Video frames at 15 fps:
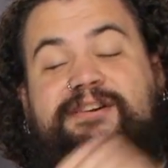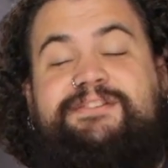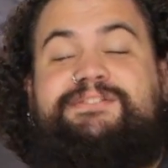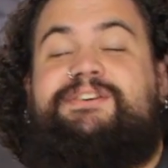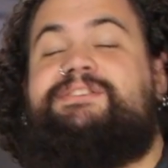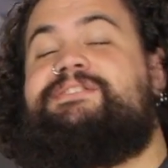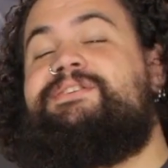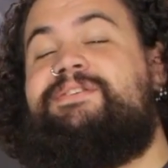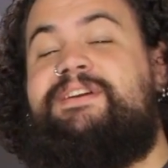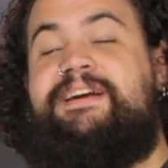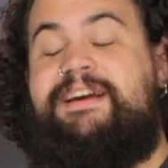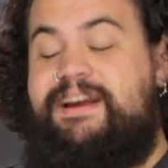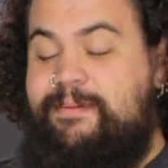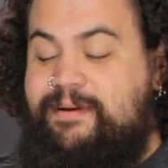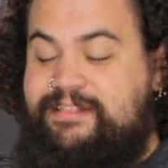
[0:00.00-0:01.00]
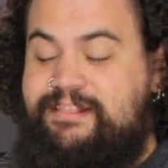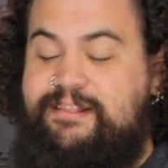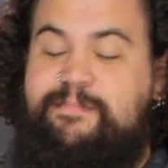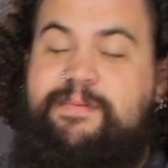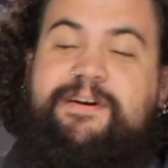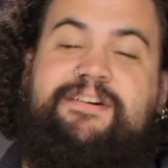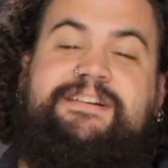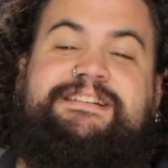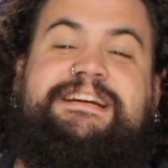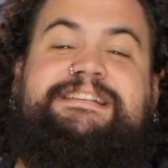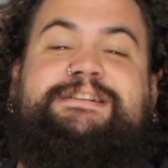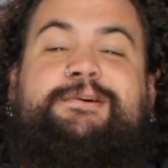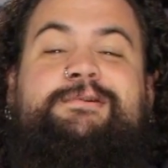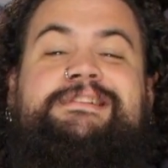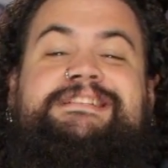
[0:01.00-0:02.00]
here to talk to you today about the Le Pera
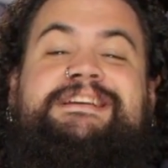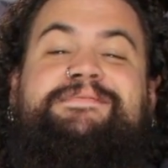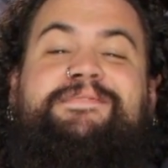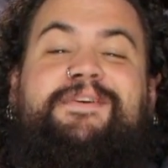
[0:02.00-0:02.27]
Daytona seat